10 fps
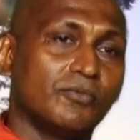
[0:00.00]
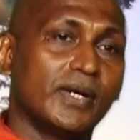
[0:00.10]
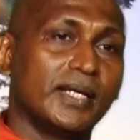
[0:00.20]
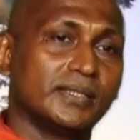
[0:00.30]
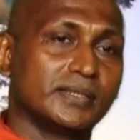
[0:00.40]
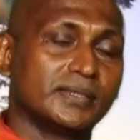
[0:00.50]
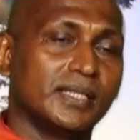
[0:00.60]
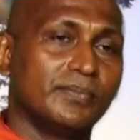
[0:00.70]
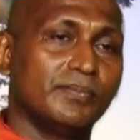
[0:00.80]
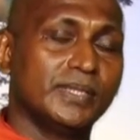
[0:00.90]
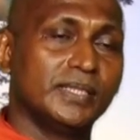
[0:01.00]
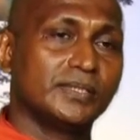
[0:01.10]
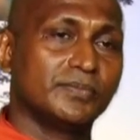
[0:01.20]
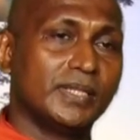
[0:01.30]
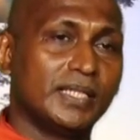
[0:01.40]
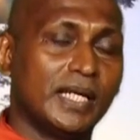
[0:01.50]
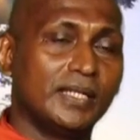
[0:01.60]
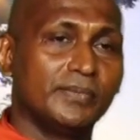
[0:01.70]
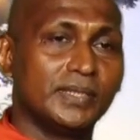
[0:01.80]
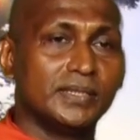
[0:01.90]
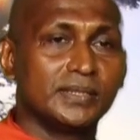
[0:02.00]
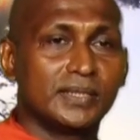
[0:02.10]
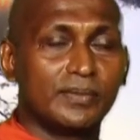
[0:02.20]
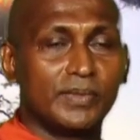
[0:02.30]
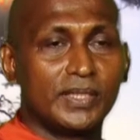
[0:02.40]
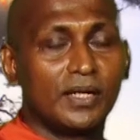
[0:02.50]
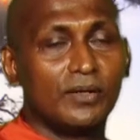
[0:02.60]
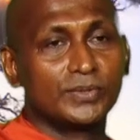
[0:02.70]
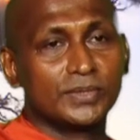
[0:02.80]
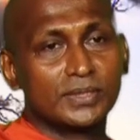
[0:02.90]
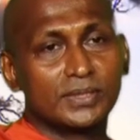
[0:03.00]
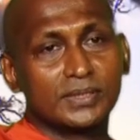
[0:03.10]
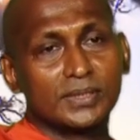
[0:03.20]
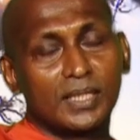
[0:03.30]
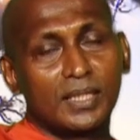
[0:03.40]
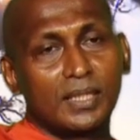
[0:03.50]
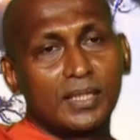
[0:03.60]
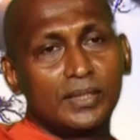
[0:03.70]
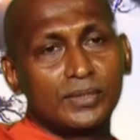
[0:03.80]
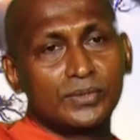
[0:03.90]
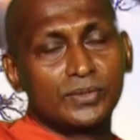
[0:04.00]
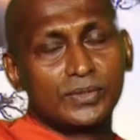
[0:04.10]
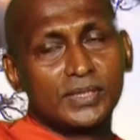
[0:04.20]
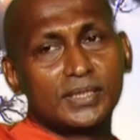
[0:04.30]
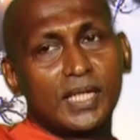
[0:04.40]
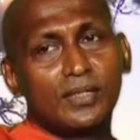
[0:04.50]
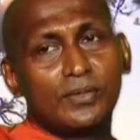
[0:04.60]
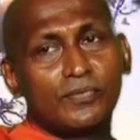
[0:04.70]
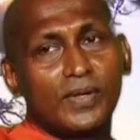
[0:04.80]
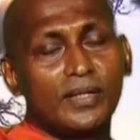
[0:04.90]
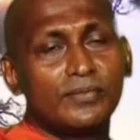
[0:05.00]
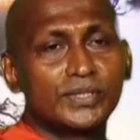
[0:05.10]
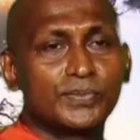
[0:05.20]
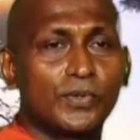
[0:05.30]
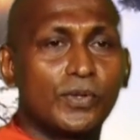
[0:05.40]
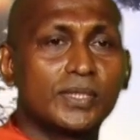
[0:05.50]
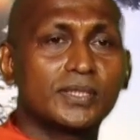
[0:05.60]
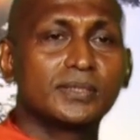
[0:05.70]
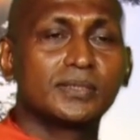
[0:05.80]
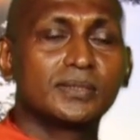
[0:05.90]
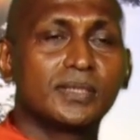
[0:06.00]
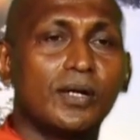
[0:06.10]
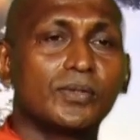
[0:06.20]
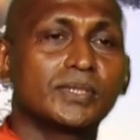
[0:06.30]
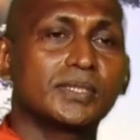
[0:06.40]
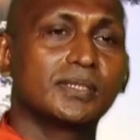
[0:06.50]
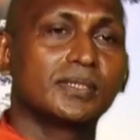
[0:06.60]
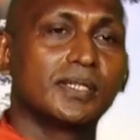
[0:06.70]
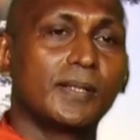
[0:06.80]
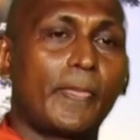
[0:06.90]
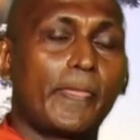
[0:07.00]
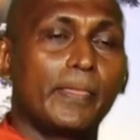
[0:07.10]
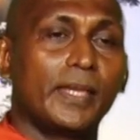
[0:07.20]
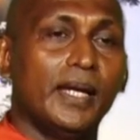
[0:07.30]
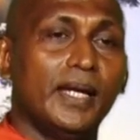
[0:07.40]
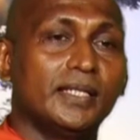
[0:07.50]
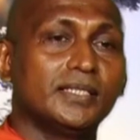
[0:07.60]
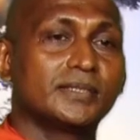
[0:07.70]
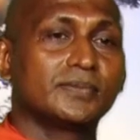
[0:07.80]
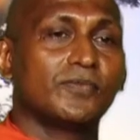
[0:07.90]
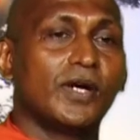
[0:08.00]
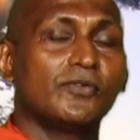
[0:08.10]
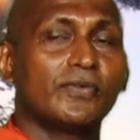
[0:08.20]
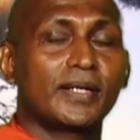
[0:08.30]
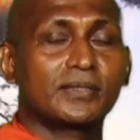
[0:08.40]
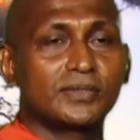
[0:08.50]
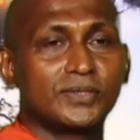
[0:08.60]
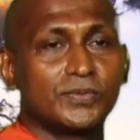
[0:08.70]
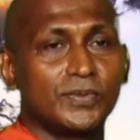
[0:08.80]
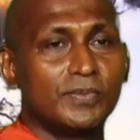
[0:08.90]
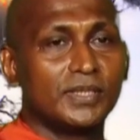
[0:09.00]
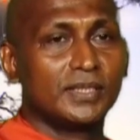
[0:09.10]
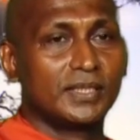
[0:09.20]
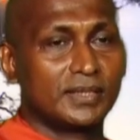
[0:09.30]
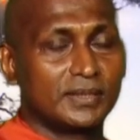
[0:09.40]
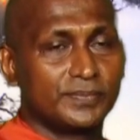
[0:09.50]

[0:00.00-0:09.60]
fires that burned many animals and many houses. So this kind of fire was broke out, and his 5 factories were burning.